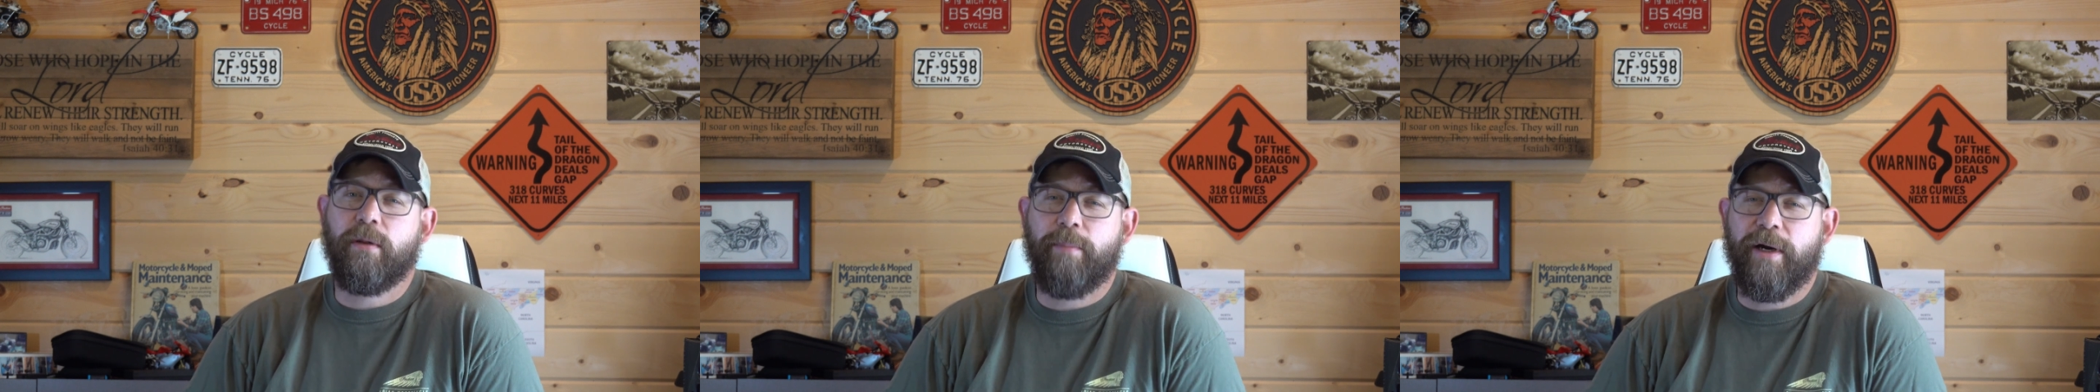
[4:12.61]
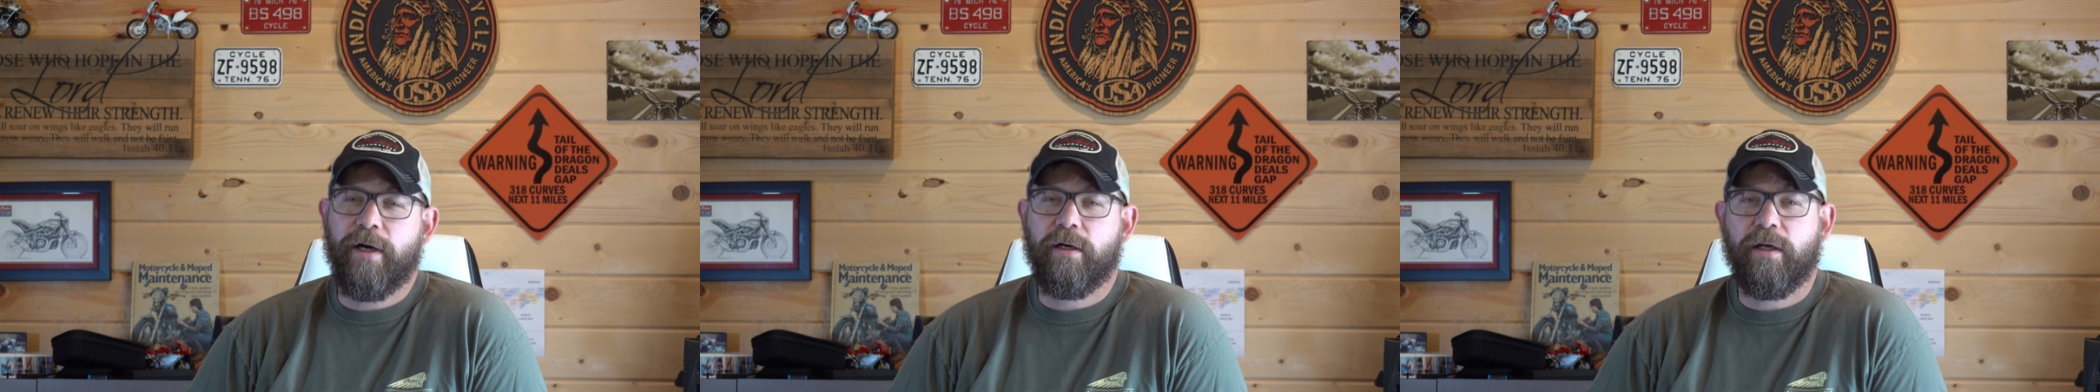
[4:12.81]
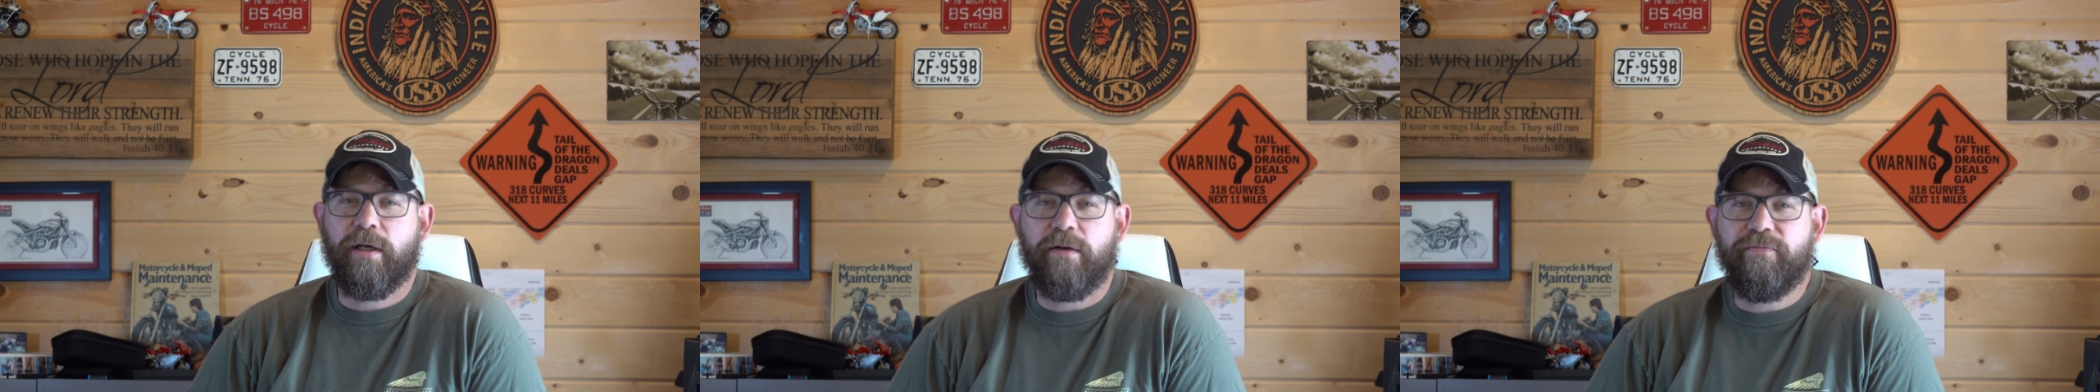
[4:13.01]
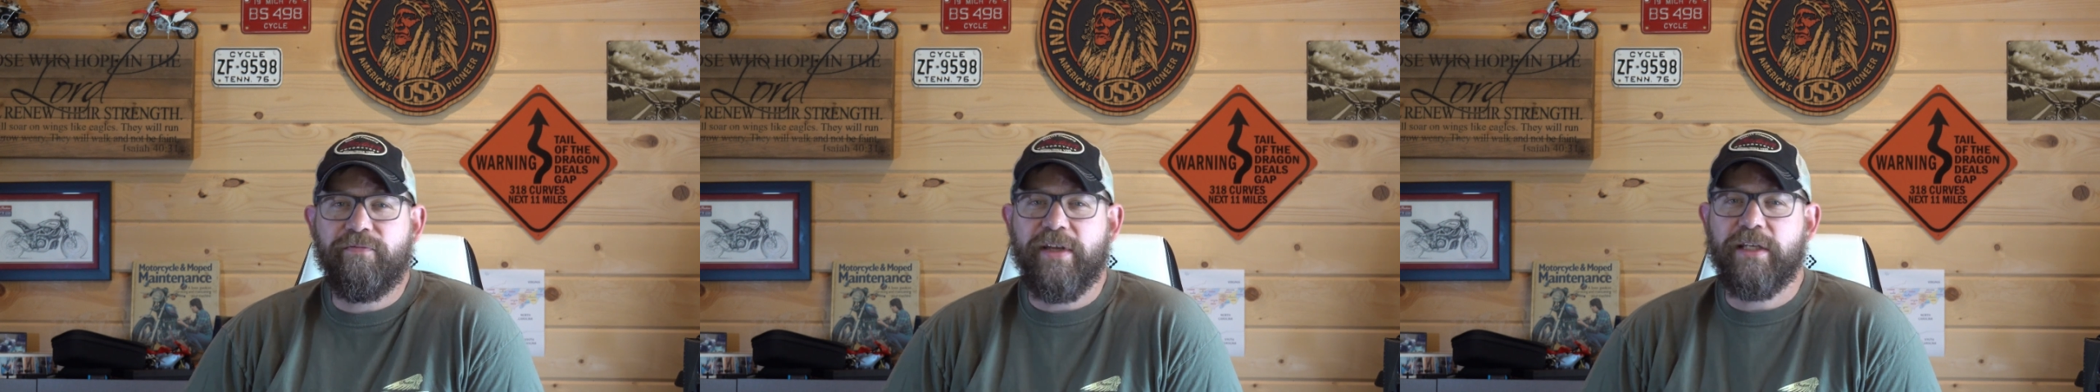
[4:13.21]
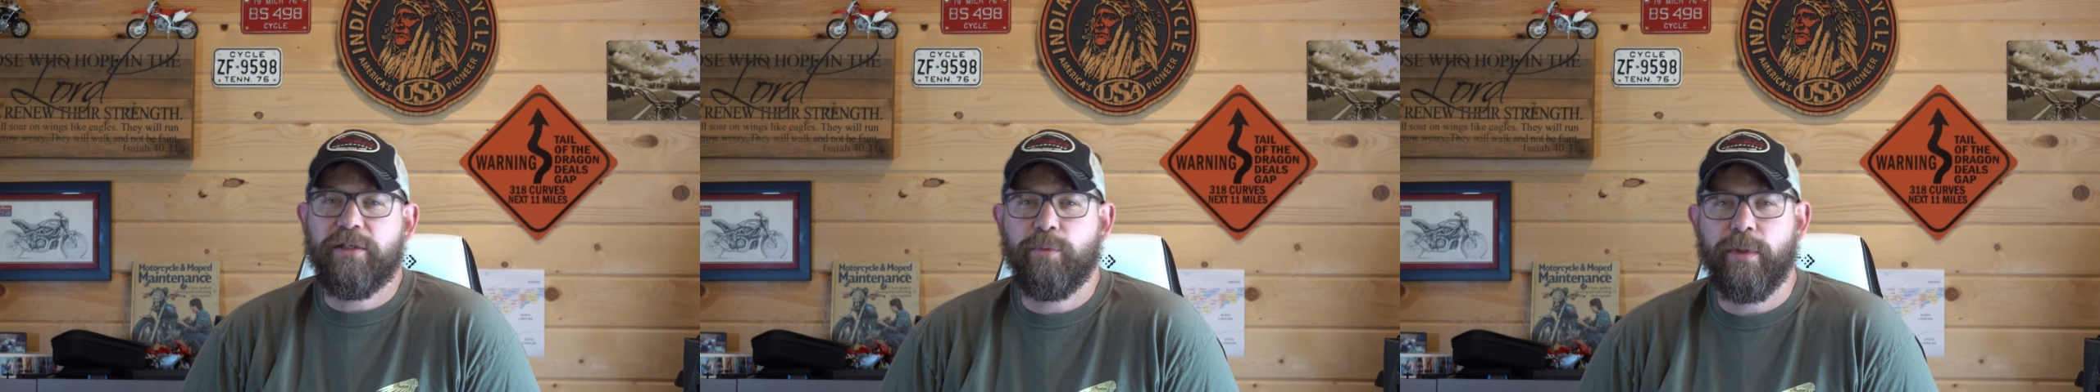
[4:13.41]
American
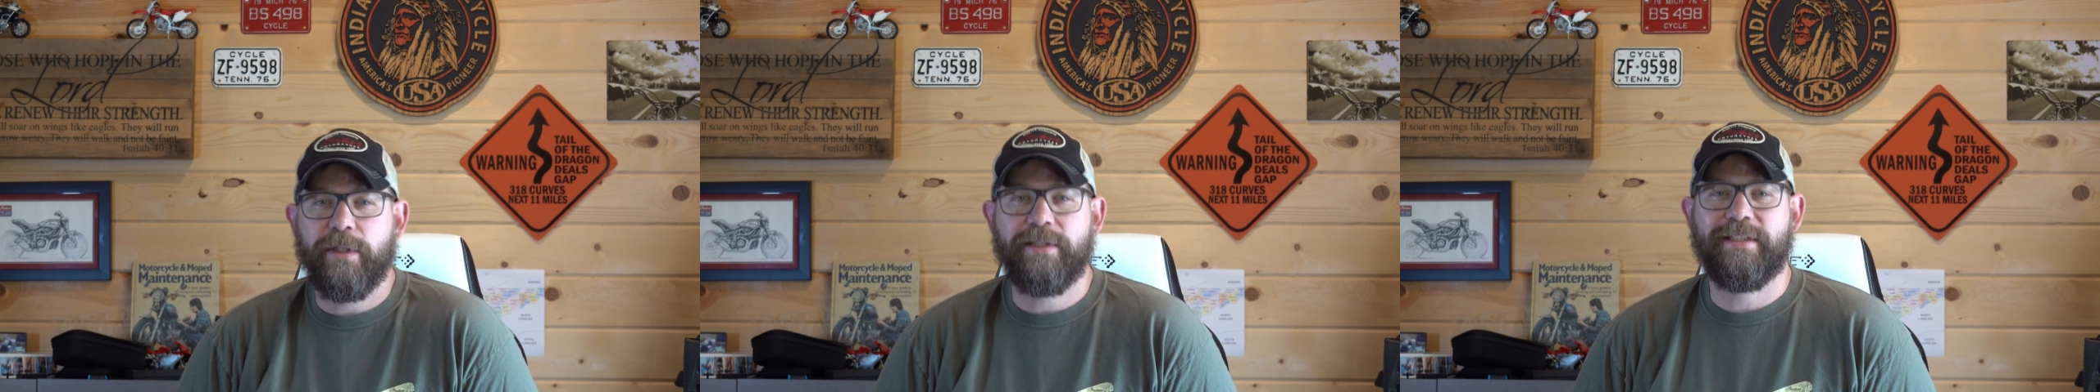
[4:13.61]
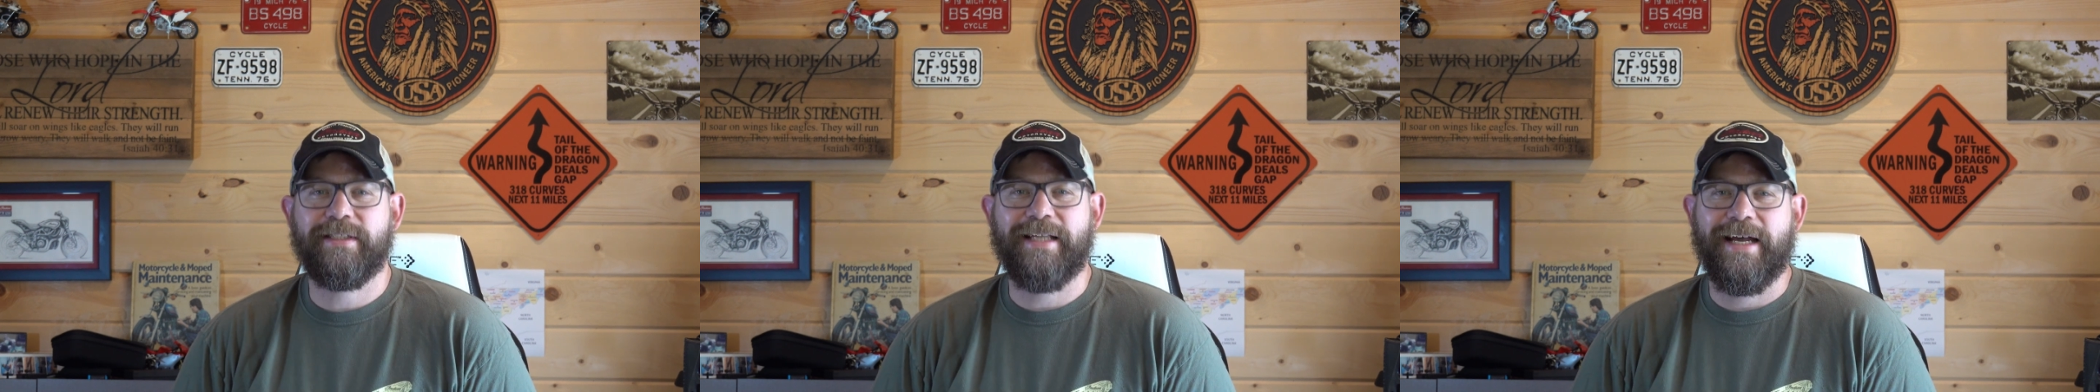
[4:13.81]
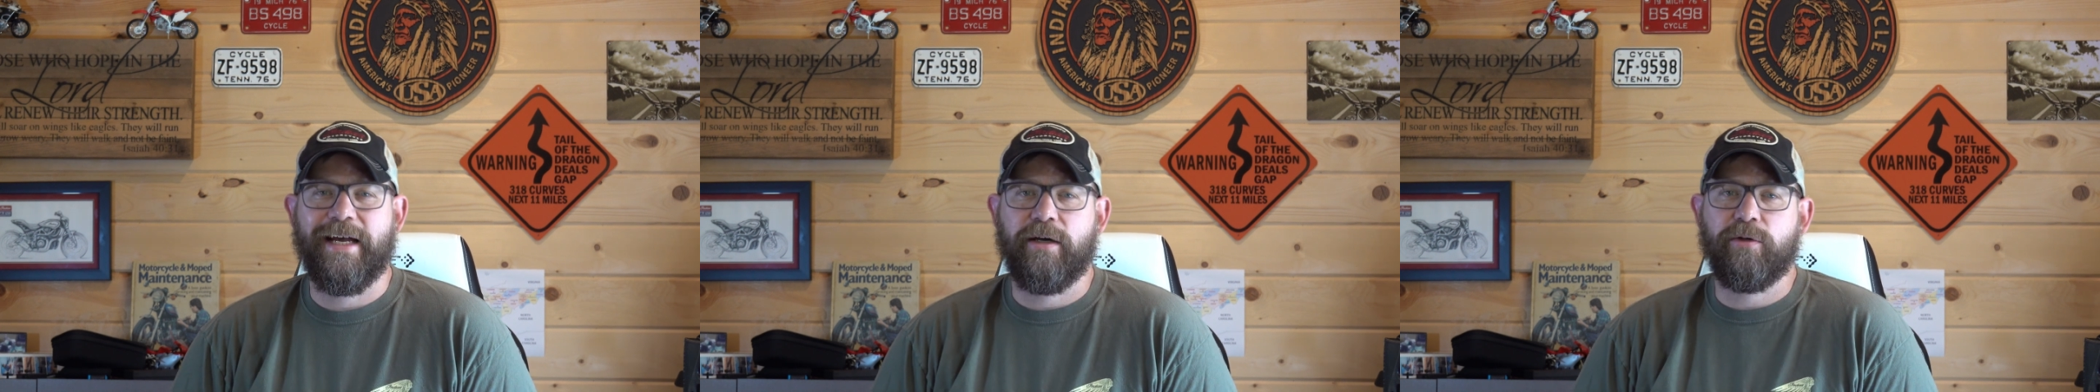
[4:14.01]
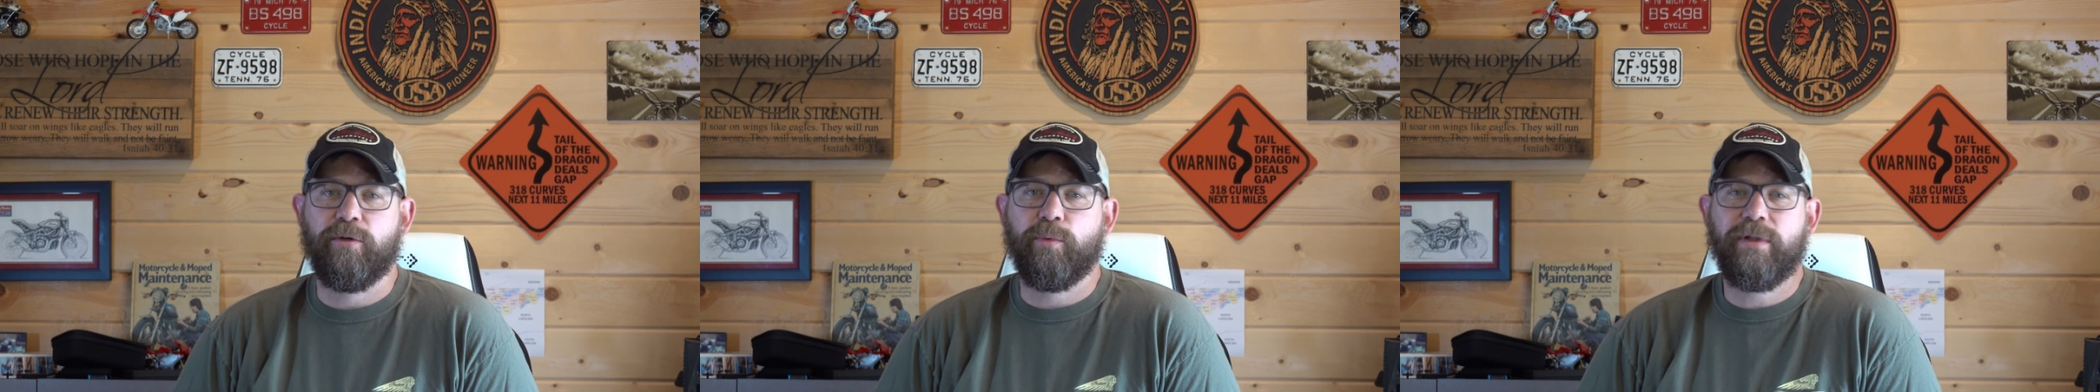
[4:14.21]
V-twin sound